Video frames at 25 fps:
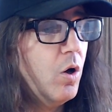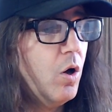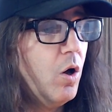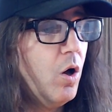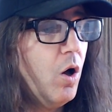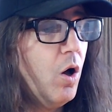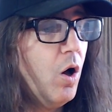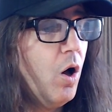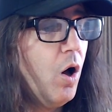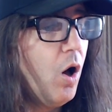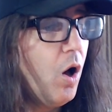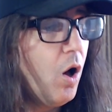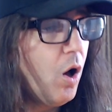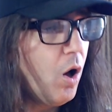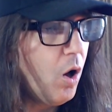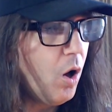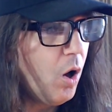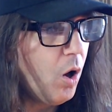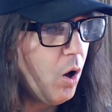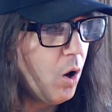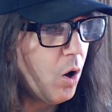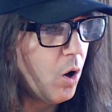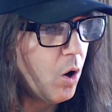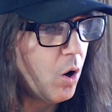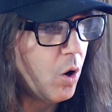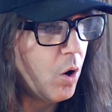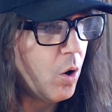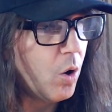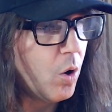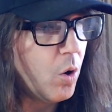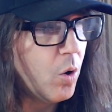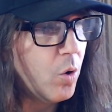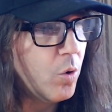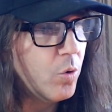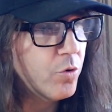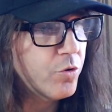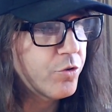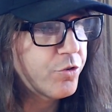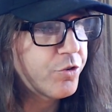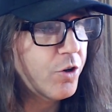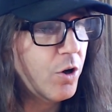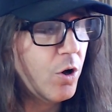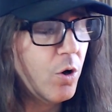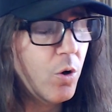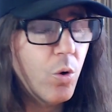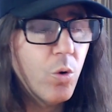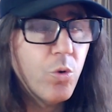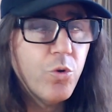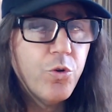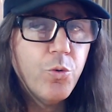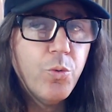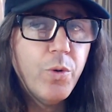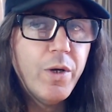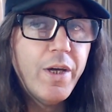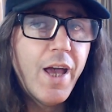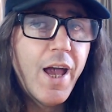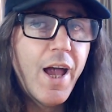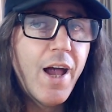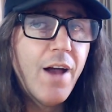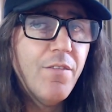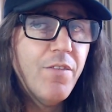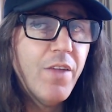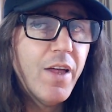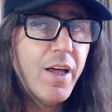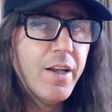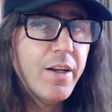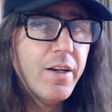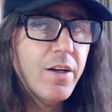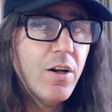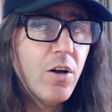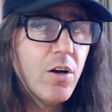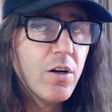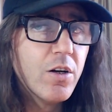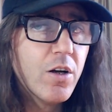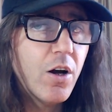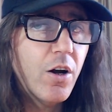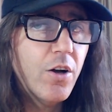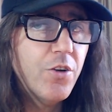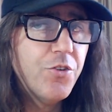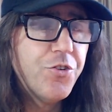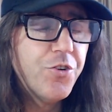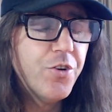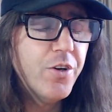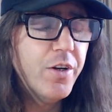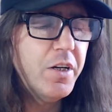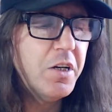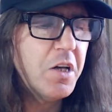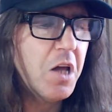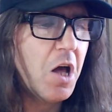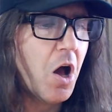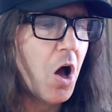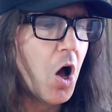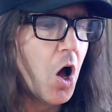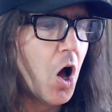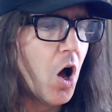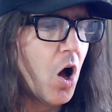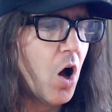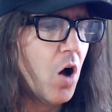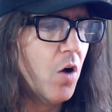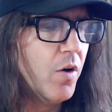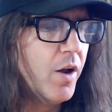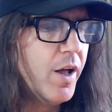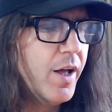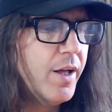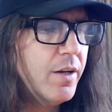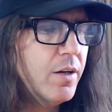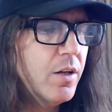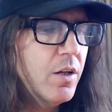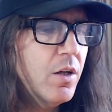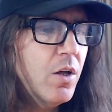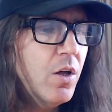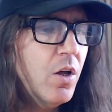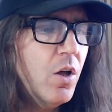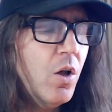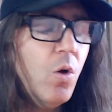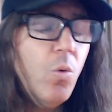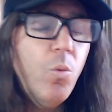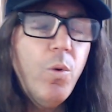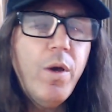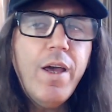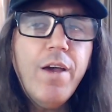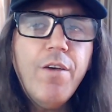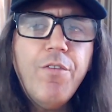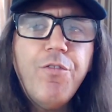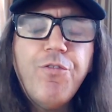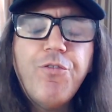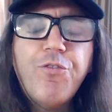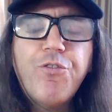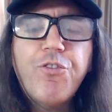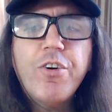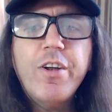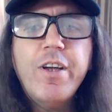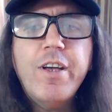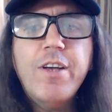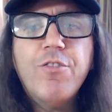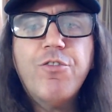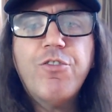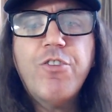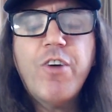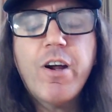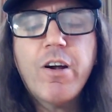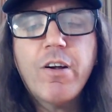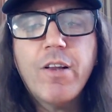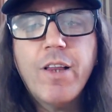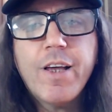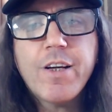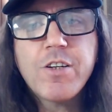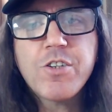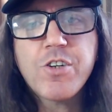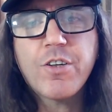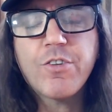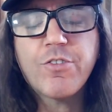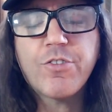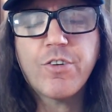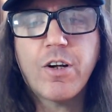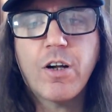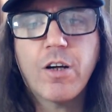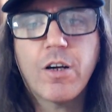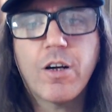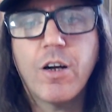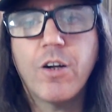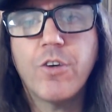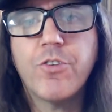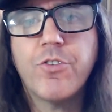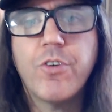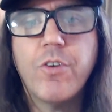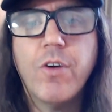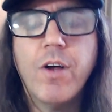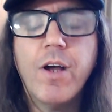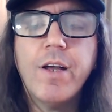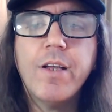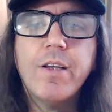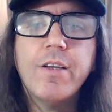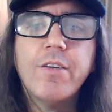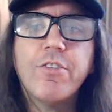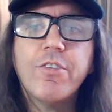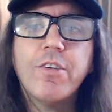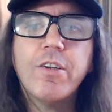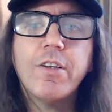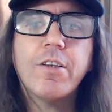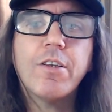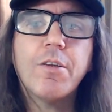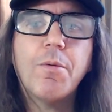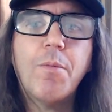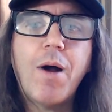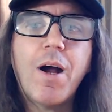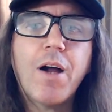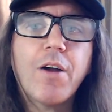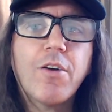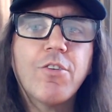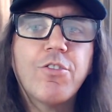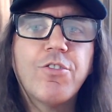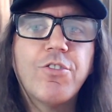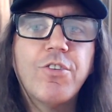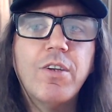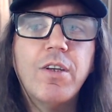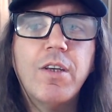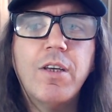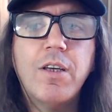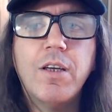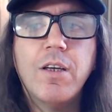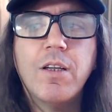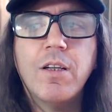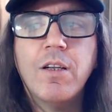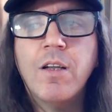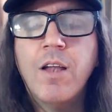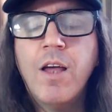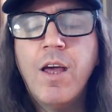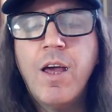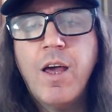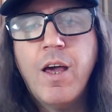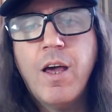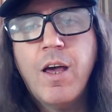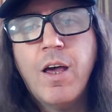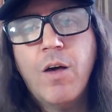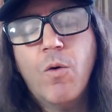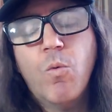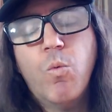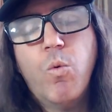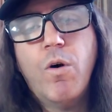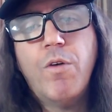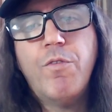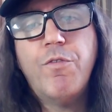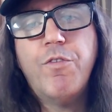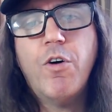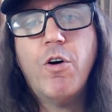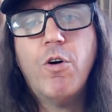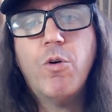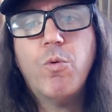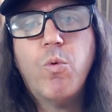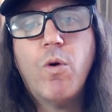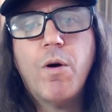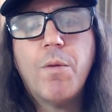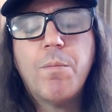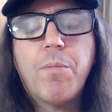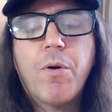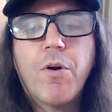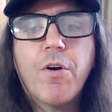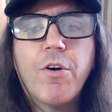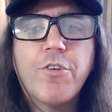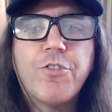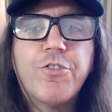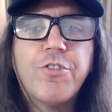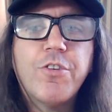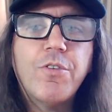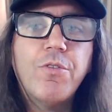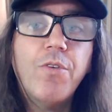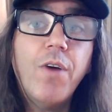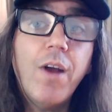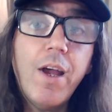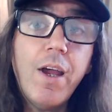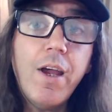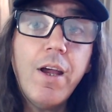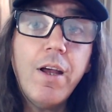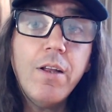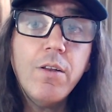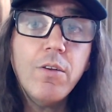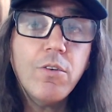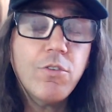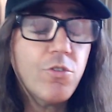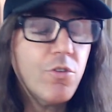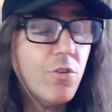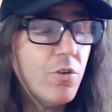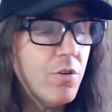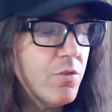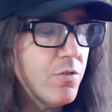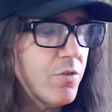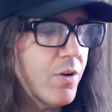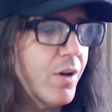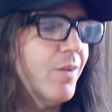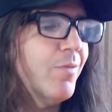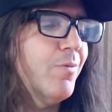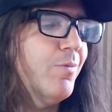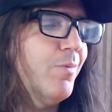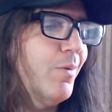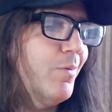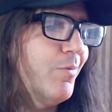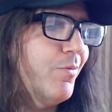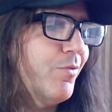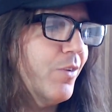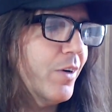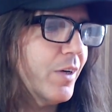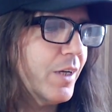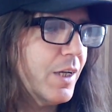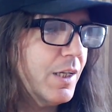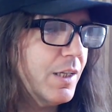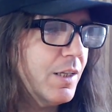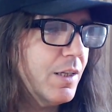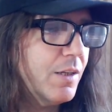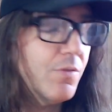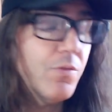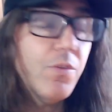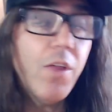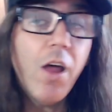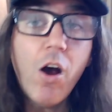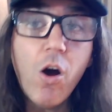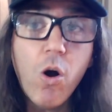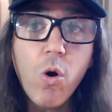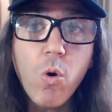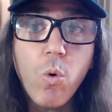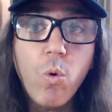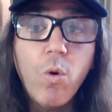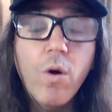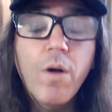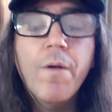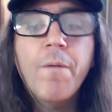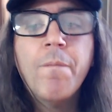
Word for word: Oh, so do we have that in our country? No, right? We have free and fair elections in our country, right? Isn't it democracy and one vote, one person, right? It's all right. But fucking no.